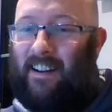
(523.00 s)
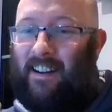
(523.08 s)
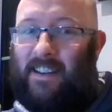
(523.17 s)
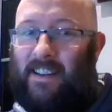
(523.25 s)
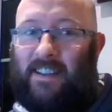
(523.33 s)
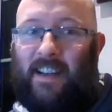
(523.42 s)

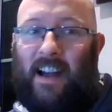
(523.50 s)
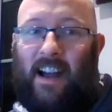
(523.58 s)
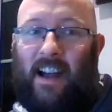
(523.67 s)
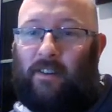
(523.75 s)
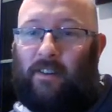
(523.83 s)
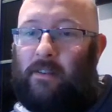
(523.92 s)
Hi,
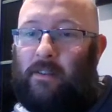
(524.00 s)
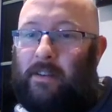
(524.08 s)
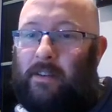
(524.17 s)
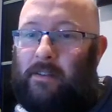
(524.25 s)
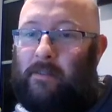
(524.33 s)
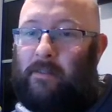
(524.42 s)
Jack.
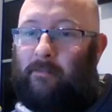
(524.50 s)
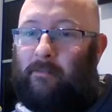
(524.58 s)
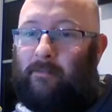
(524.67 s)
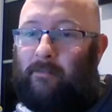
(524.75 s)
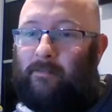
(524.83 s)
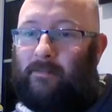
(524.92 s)

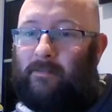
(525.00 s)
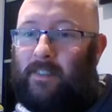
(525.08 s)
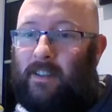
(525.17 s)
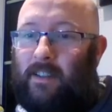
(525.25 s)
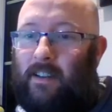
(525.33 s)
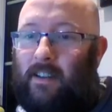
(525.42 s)
Welcome.
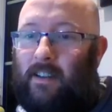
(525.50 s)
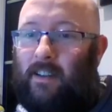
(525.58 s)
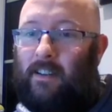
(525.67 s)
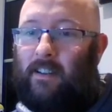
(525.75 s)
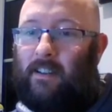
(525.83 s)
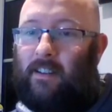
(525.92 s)

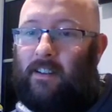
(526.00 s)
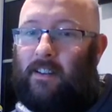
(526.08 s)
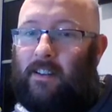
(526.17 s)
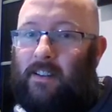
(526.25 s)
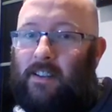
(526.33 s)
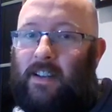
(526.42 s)

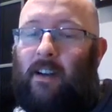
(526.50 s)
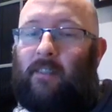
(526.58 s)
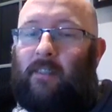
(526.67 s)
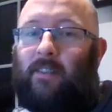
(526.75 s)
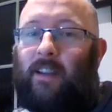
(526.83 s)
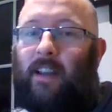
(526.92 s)
Shout out
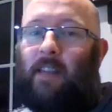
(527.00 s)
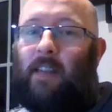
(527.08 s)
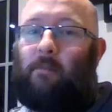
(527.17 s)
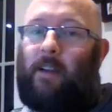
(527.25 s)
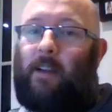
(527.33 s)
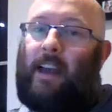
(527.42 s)
for the gleam on
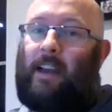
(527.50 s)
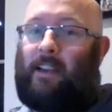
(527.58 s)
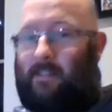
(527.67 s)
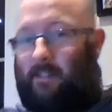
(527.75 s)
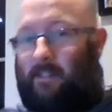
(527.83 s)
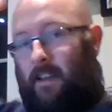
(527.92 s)
my head.
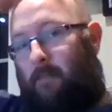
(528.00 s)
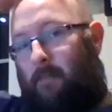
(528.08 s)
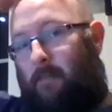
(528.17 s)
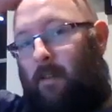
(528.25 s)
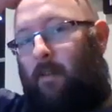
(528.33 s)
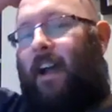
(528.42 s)
Yeah, maybe I'll
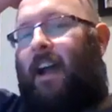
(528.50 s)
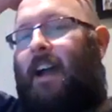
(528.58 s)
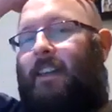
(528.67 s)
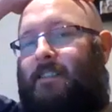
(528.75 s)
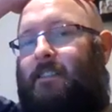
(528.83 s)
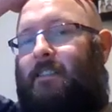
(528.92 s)
wear a hat
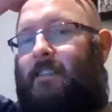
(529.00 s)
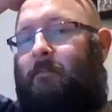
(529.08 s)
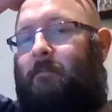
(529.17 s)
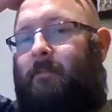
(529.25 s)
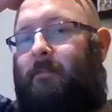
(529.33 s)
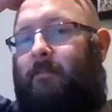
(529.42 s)
next
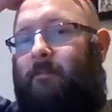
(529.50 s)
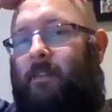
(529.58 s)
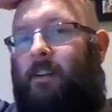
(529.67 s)
time.